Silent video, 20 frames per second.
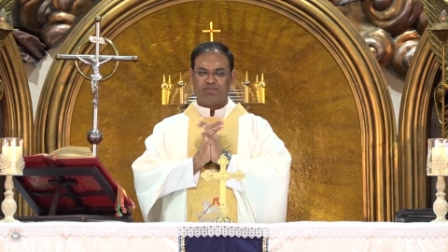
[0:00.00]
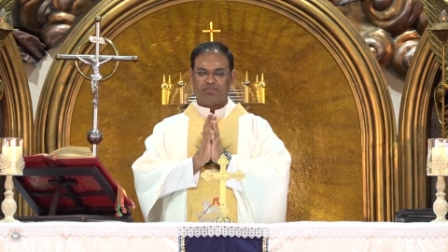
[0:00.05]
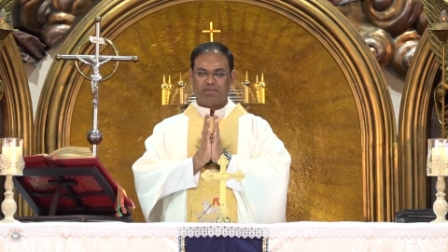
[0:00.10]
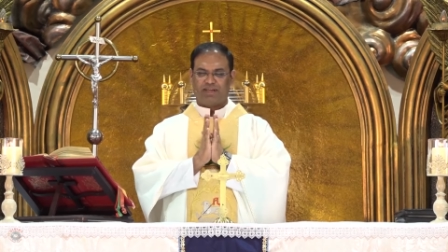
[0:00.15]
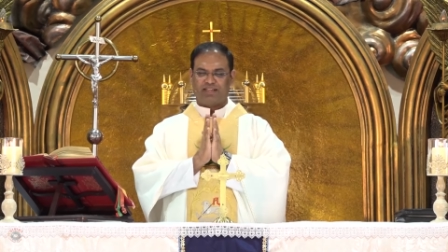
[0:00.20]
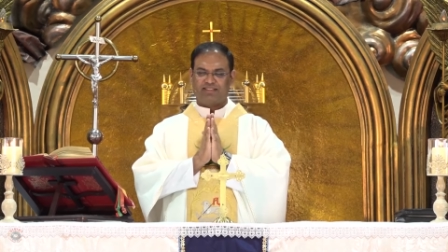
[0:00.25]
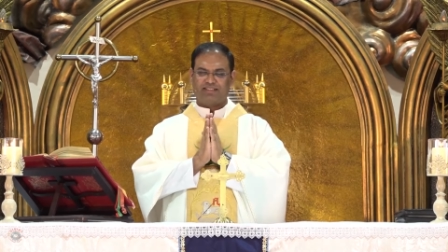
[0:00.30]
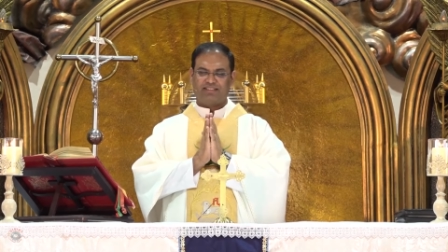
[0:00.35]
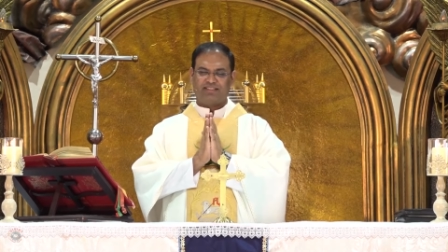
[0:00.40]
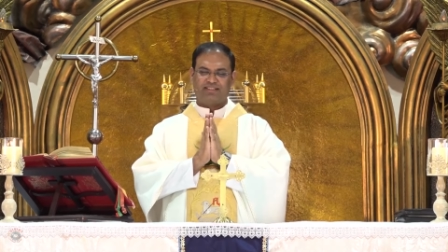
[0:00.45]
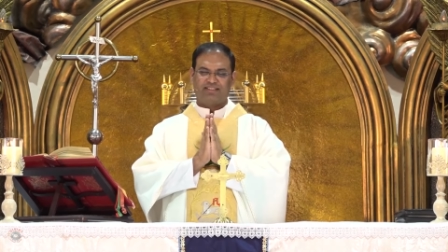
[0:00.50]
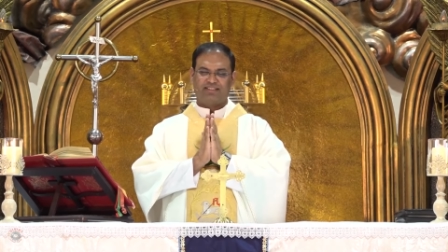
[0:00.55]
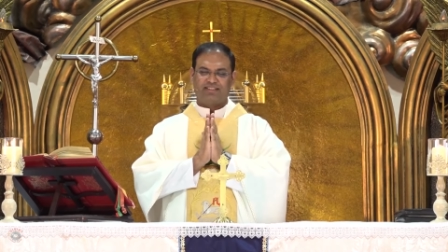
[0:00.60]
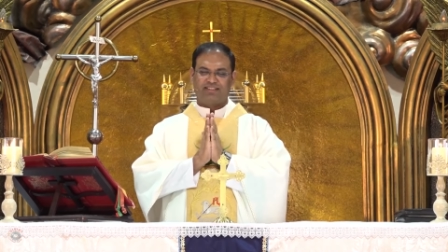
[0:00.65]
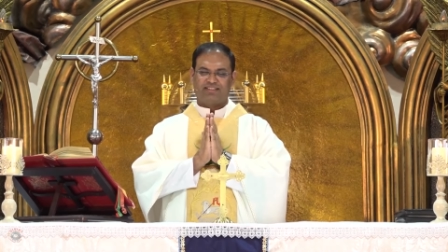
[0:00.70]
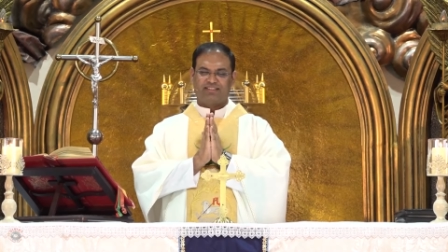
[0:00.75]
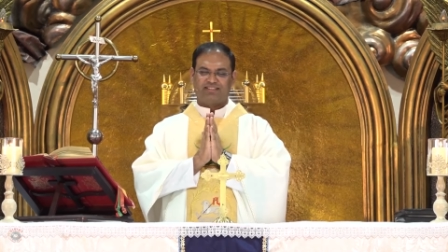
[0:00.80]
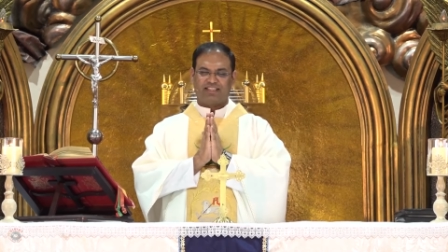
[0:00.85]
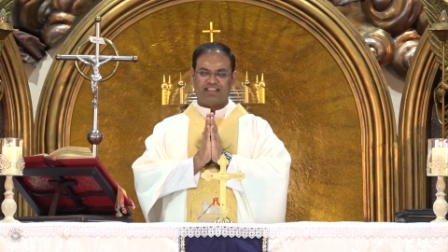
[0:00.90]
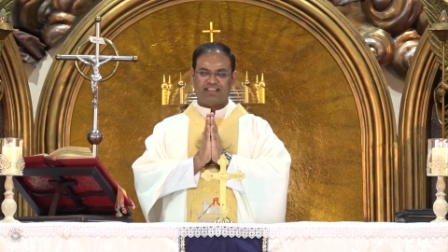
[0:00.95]
Mother,
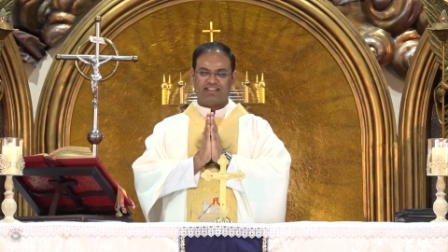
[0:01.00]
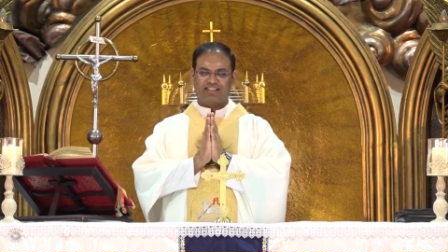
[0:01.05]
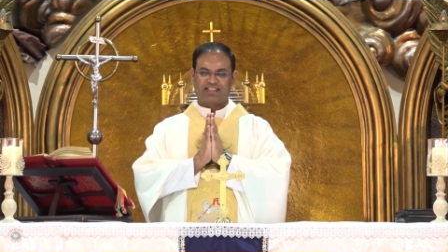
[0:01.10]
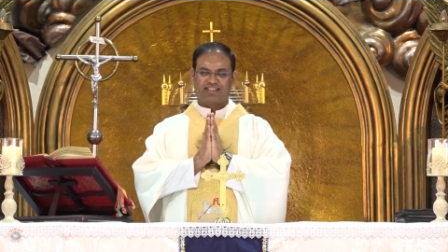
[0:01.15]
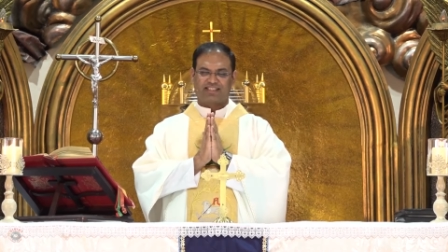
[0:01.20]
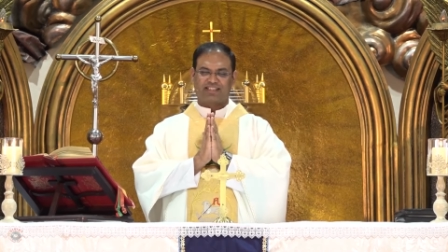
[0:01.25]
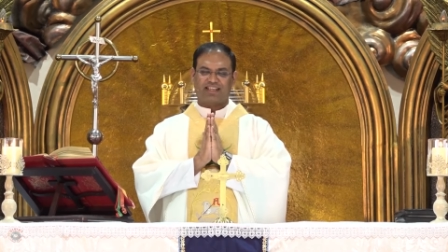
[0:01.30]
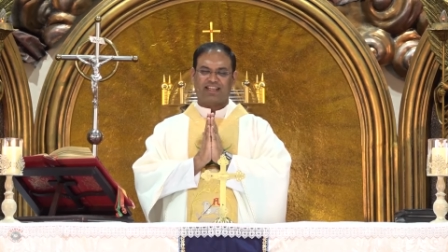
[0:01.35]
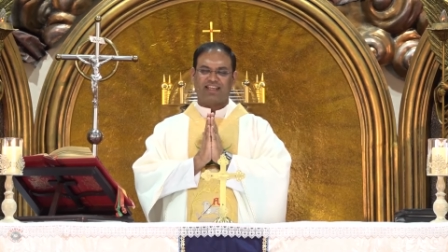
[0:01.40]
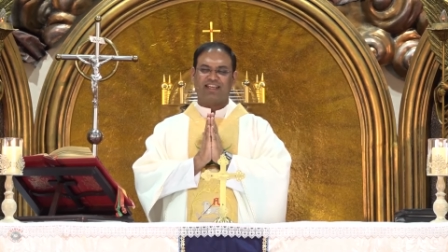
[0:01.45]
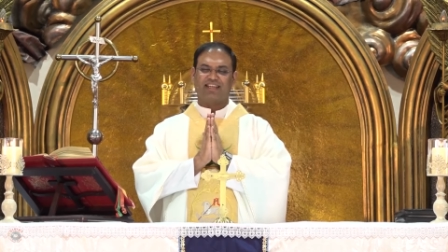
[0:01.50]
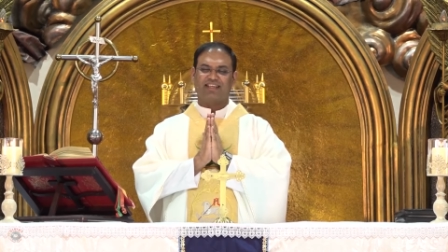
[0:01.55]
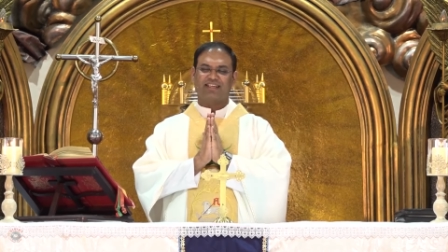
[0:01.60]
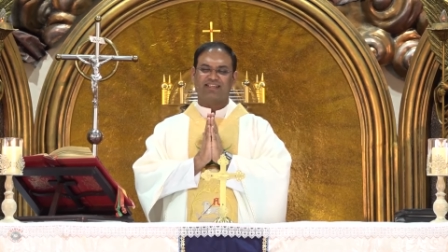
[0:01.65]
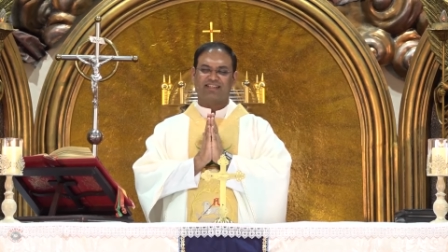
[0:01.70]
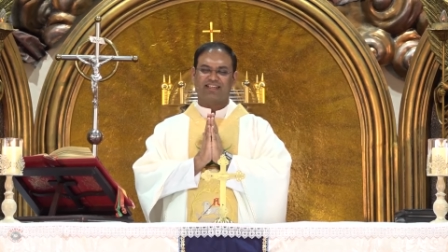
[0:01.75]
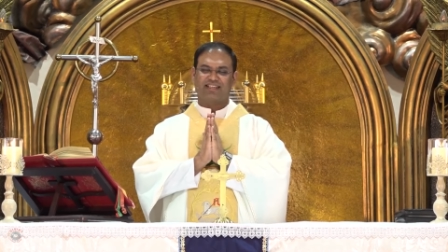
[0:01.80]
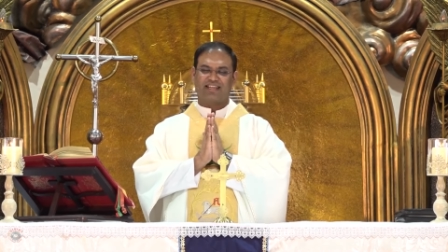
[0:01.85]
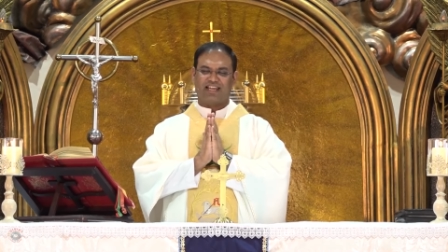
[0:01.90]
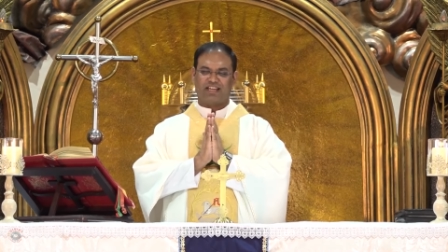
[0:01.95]

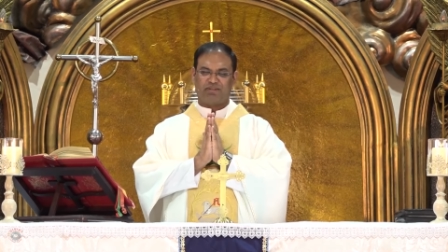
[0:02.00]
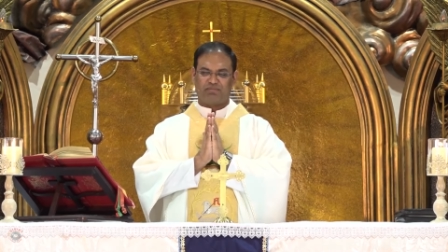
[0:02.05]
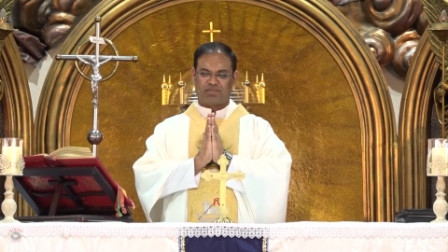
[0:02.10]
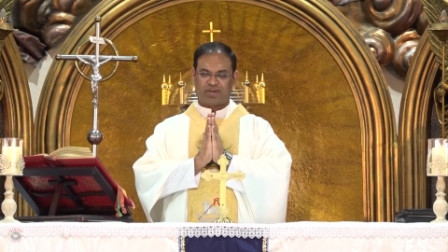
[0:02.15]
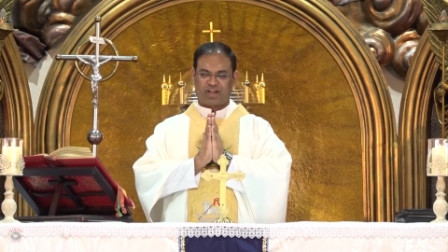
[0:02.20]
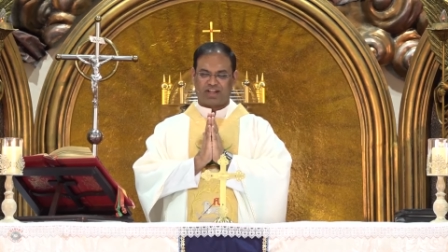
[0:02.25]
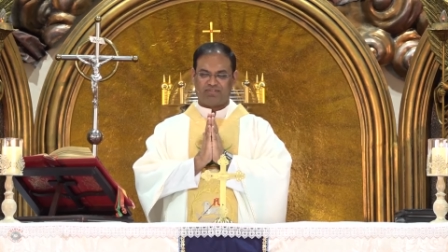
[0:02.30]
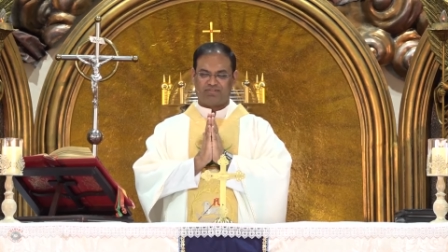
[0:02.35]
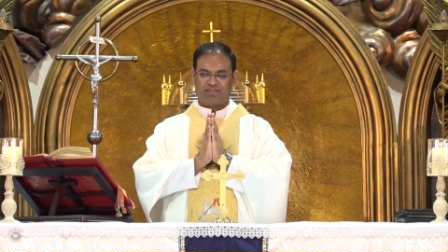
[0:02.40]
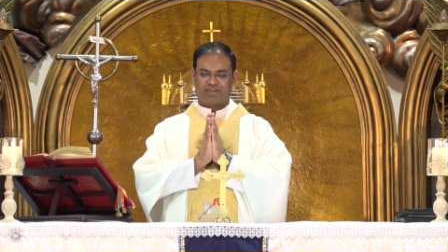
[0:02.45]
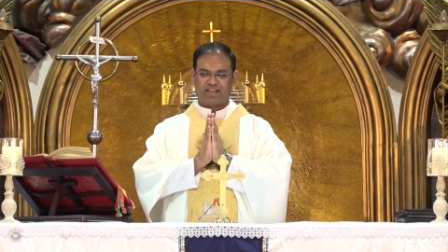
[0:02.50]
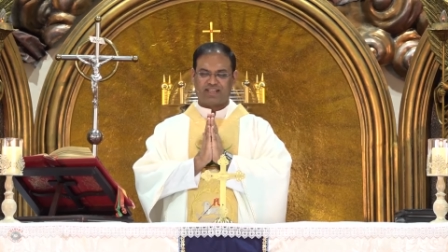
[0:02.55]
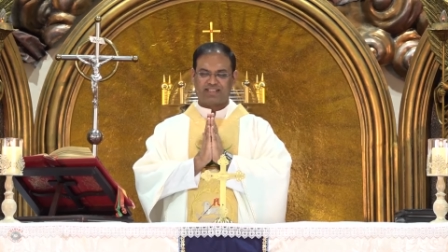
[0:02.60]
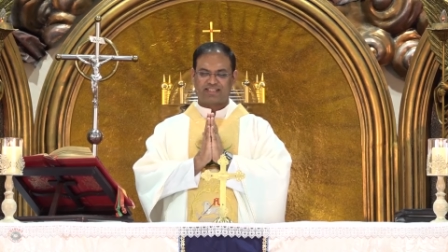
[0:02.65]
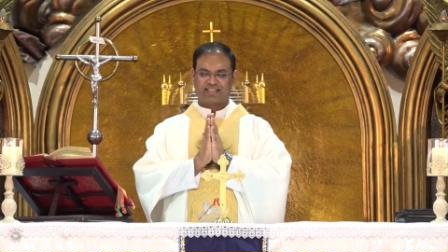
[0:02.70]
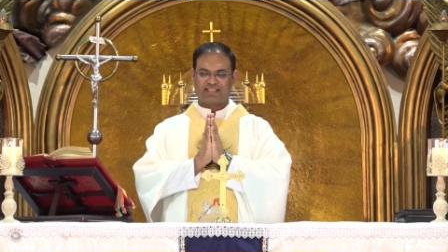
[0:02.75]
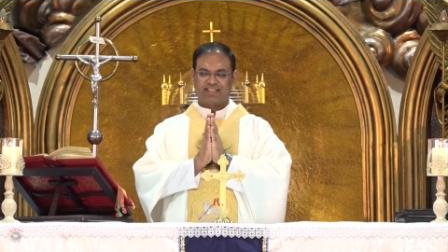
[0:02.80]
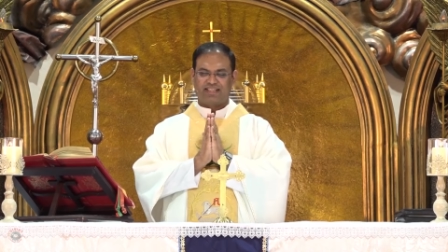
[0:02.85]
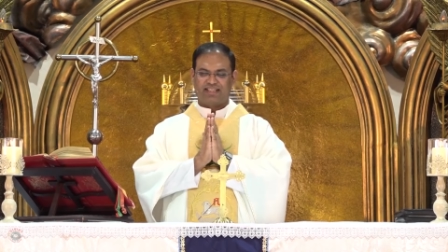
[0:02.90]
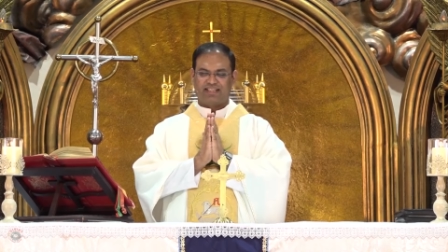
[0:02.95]
intercede and pray for
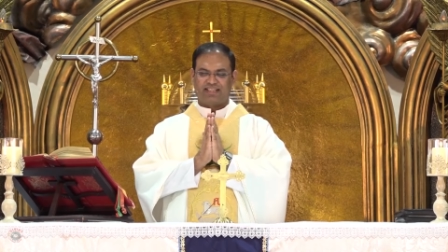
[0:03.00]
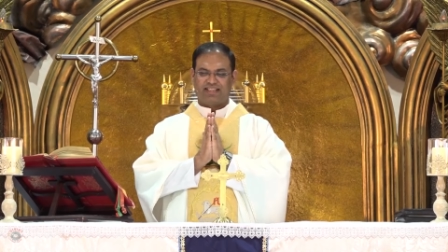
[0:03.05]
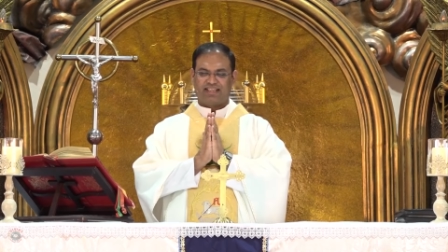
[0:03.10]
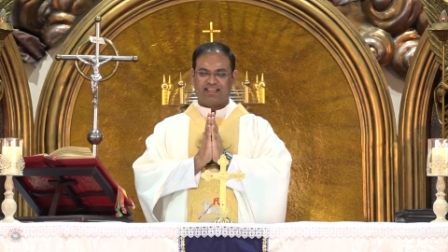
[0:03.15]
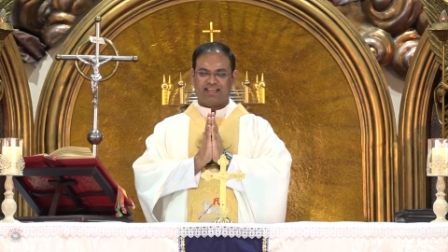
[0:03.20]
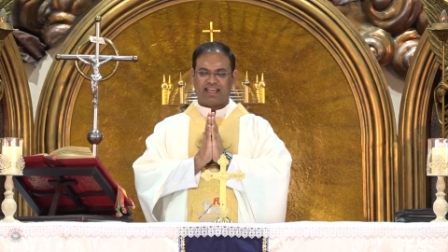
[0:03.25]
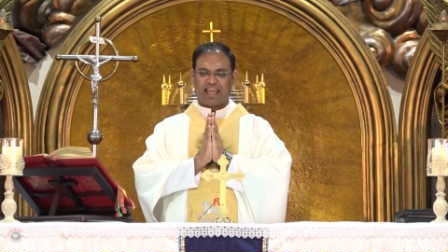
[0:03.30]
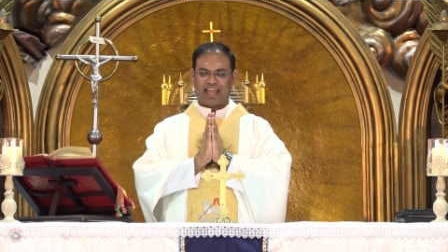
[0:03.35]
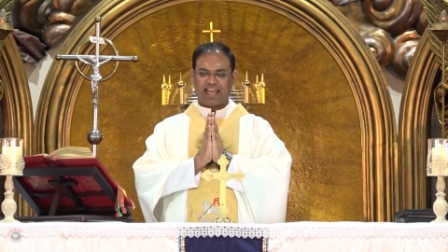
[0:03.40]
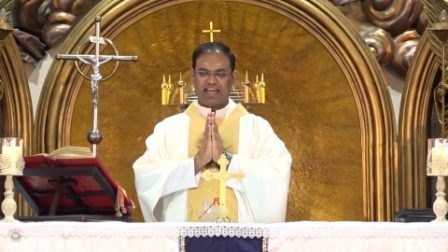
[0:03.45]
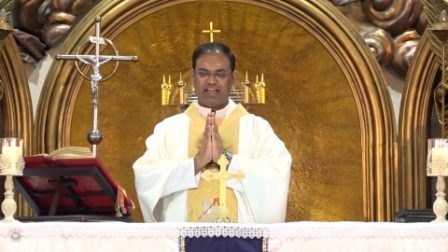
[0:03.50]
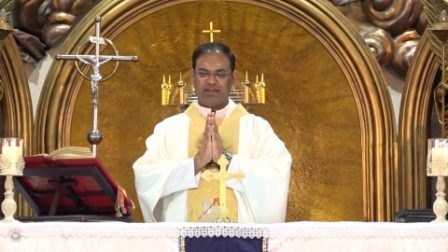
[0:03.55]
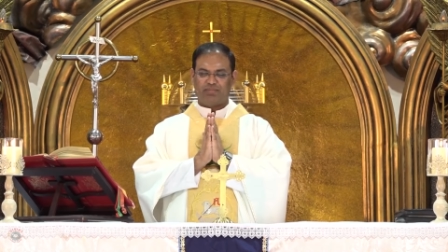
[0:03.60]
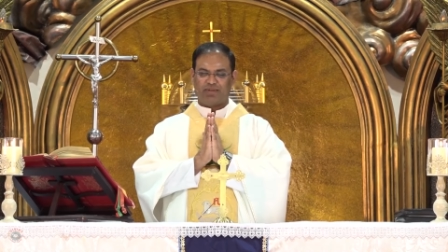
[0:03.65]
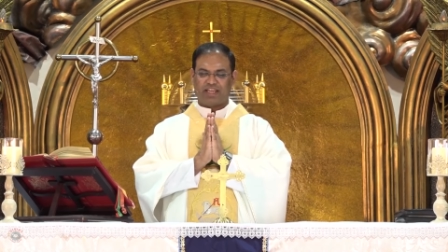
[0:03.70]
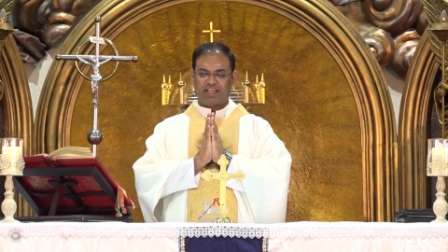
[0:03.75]
us. Hail